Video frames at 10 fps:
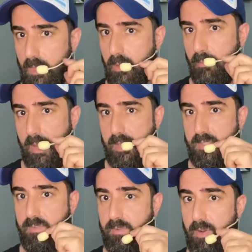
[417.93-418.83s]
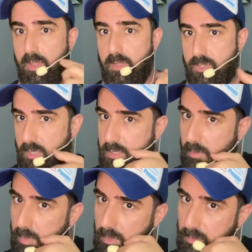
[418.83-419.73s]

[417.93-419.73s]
Mic is very adjustable.